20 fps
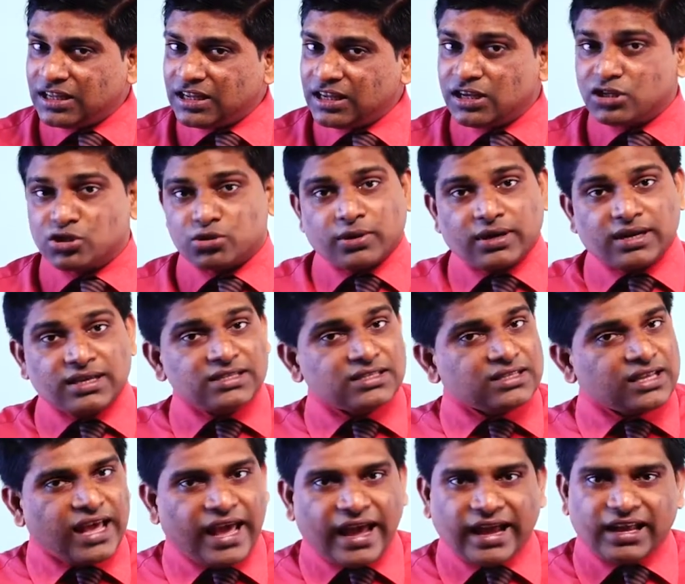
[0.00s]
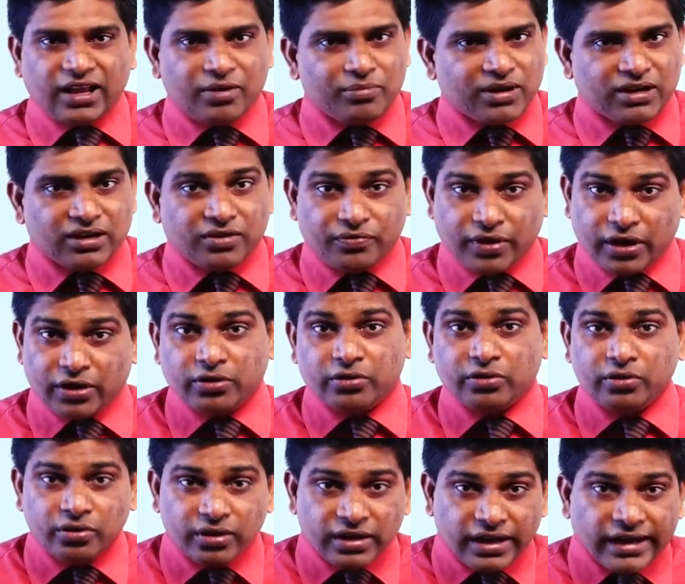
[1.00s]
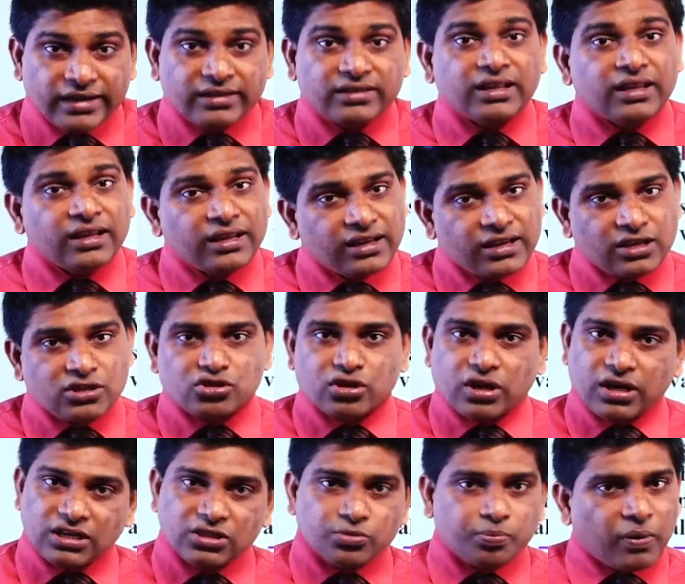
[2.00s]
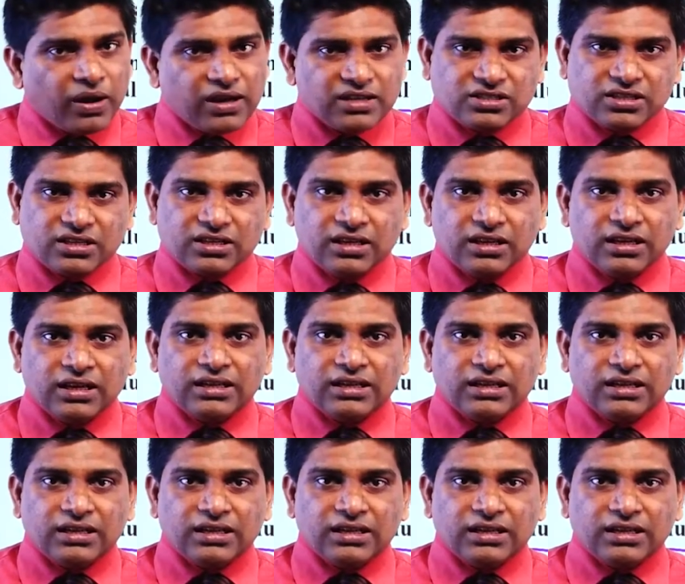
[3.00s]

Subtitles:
insurance agreement when you get the insurance policy.